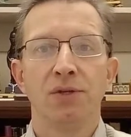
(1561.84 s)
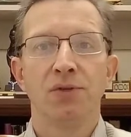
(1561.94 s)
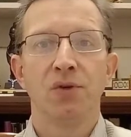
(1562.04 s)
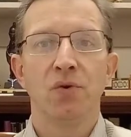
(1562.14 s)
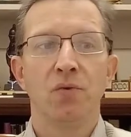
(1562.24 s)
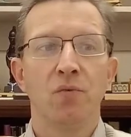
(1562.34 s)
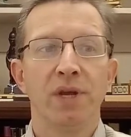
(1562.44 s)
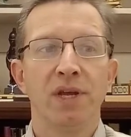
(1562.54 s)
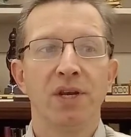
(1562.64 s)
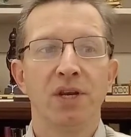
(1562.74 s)
So
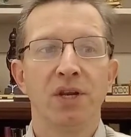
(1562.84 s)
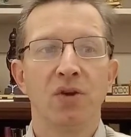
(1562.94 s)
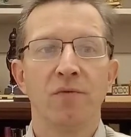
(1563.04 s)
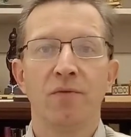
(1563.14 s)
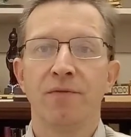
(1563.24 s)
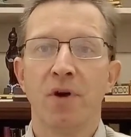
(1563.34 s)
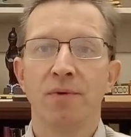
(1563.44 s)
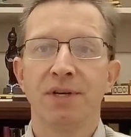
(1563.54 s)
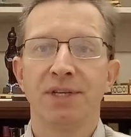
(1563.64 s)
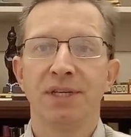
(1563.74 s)
we can go
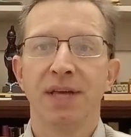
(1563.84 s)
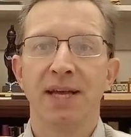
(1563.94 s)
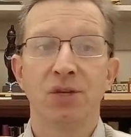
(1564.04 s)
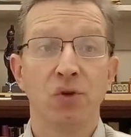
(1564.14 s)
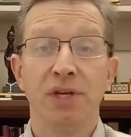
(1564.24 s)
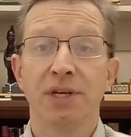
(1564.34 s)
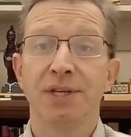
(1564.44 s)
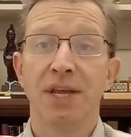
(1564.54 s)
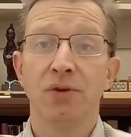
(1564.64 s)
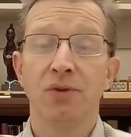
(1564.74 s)
forwards 2
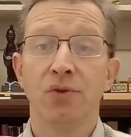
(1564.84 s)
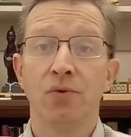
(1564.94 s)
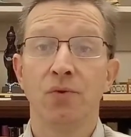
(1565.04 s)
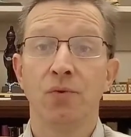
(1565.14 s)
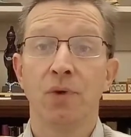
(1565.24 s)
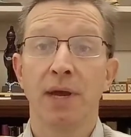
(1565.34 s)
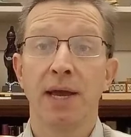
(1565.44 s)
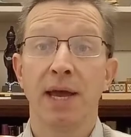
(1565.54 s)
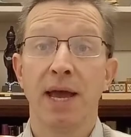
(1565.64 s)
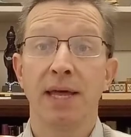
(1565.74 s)
years now to
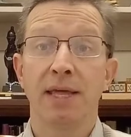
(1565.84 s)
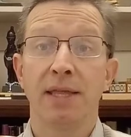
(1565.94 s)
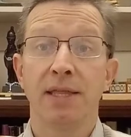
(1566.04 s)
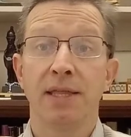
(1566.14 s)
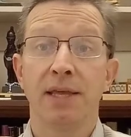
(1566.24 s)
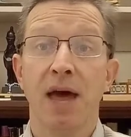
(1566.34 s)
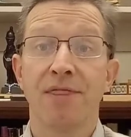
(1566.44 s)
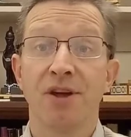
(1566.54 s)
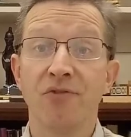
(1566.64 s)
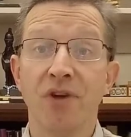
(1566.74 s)

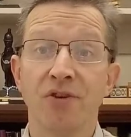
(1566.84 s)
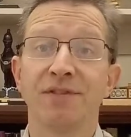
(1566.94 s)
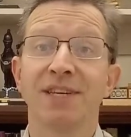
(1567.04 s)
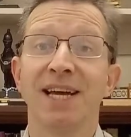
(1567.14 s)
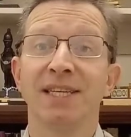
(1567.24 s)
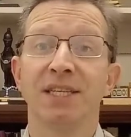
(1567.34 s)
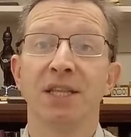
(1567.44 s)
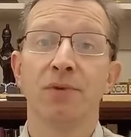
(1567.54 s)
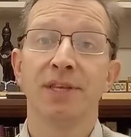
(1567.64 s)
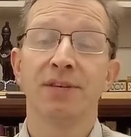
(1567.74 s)
a third round of
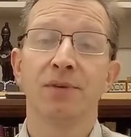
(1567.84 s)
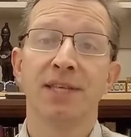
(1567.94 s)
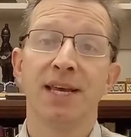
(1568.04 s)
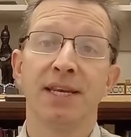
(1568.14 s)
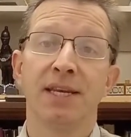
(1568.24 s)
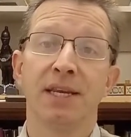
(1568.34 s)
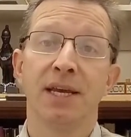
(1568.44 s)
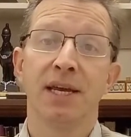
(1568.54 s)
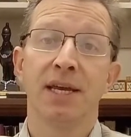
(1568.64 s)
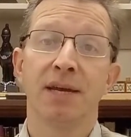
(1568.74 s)
scans that was then
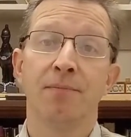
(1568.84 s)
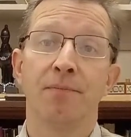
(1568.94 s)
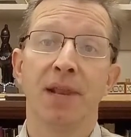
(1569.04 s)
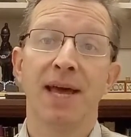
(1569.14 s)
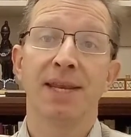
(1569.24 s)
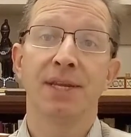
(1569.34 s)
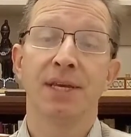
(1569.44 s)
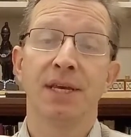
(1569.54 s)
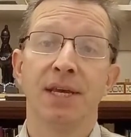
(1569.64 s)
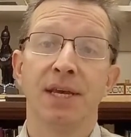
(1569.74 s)

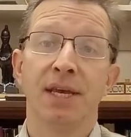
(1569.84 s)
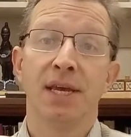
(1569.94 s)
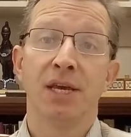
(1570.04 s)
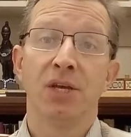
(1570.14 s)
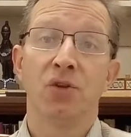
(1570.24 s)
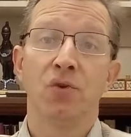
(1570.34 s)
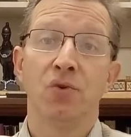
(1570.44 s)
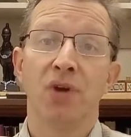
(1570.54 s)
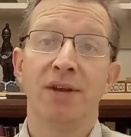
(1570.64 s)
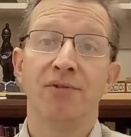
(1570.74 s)
planned
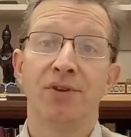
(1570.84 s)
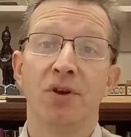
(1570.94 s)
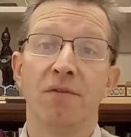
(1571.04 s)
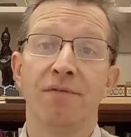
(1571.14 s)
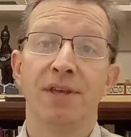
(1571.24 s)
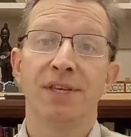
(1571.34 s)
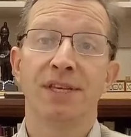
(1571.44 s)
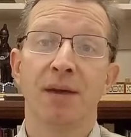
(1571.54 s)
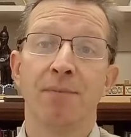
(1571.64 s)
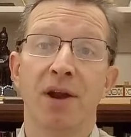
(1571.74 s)
to try and resolve
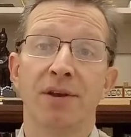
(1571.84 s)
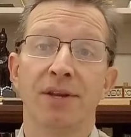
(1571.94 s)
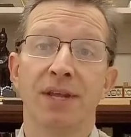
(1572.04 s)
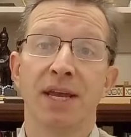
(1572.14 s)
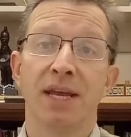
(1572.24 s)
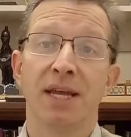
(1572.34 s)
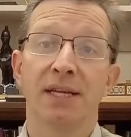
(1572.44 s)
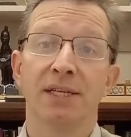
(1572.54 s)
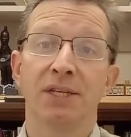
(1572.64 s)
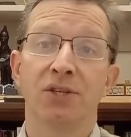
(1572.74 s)
this apparent
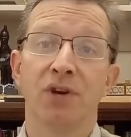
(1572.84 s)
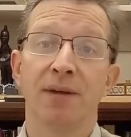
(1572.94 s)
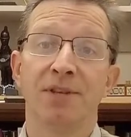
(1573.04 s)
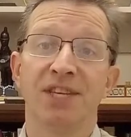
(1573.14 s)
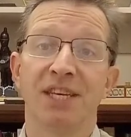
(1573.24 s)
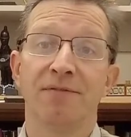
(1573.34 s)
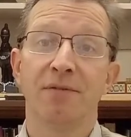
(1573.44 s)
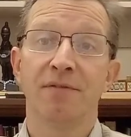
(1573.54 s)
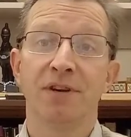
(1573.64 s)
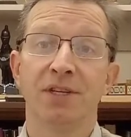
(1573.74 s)
discrepancy
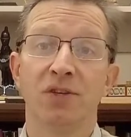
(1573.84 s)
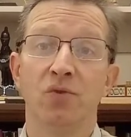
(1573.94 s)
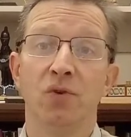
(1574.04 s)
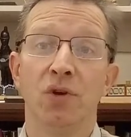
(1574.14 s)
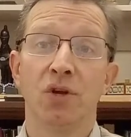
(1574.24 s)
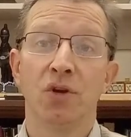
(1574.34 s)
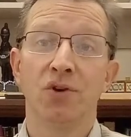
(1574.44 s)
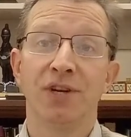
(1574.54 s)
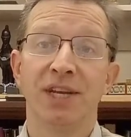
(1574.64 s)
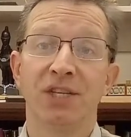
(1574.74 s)
from the first two
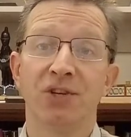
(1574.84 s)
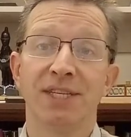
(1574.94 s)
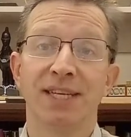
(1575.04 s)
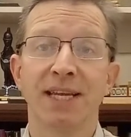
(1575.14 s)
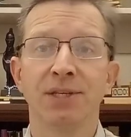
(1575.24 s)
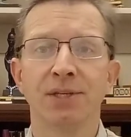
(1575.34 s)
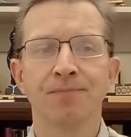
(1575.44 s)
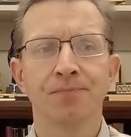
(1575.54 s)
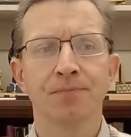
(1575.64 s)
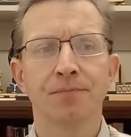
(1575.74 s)
contradictory scans.